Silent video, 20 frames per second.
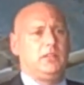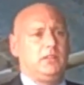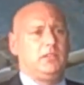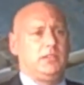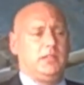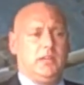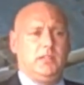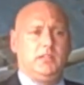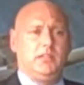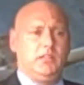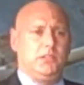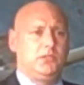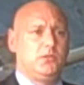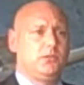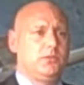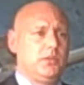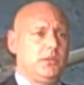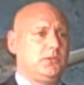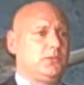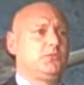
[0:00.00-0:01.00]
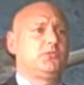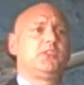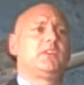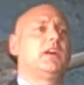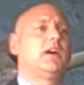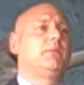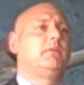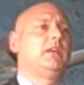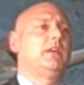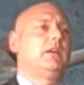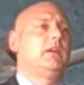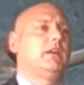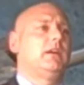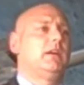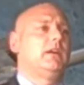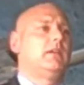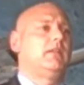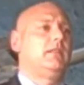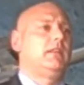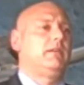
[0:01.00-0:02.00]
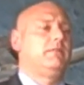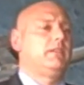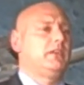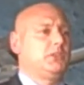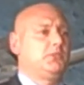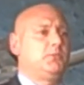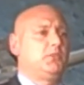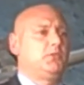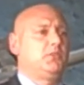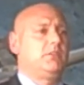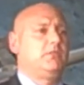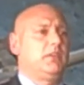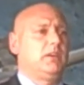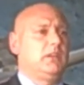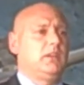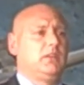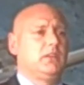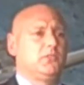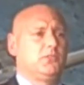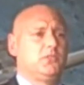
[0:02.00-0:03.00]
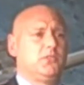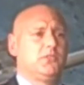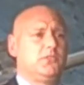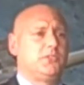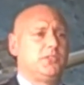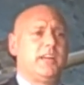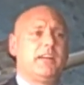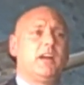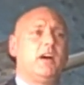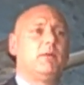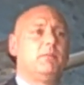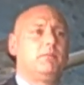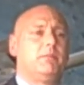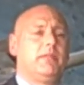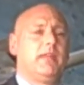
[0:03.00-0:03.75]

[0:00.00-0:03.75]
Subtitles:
the intent is to try to describe the very specific industrial setup